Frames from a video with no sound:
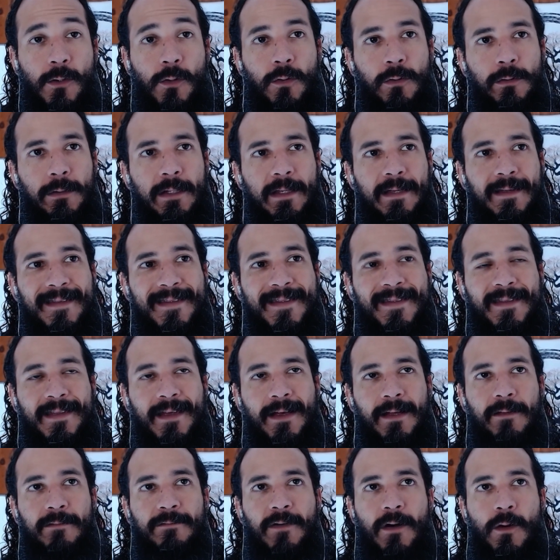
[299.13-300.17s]
only
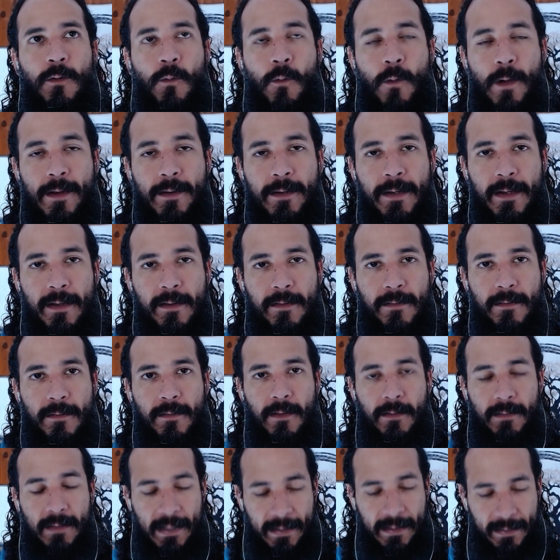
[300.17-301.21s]
self-awareness
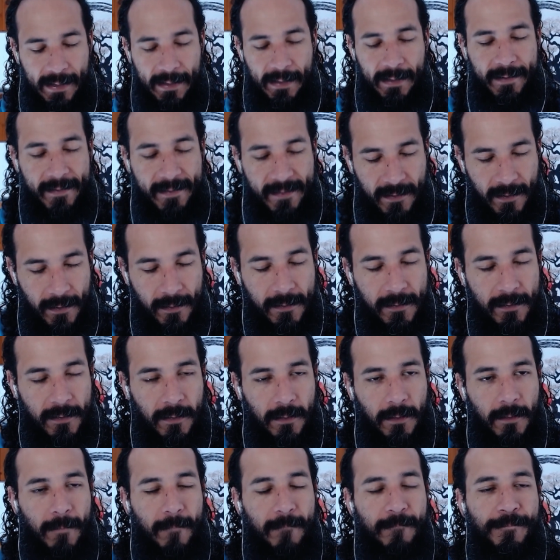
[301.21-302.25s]
that they
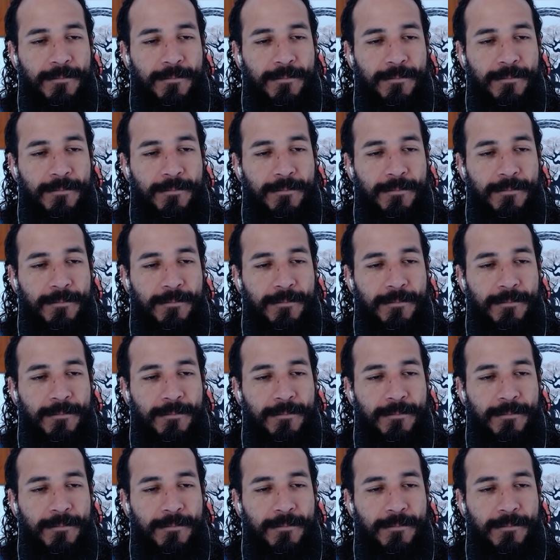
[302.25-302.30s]
exist,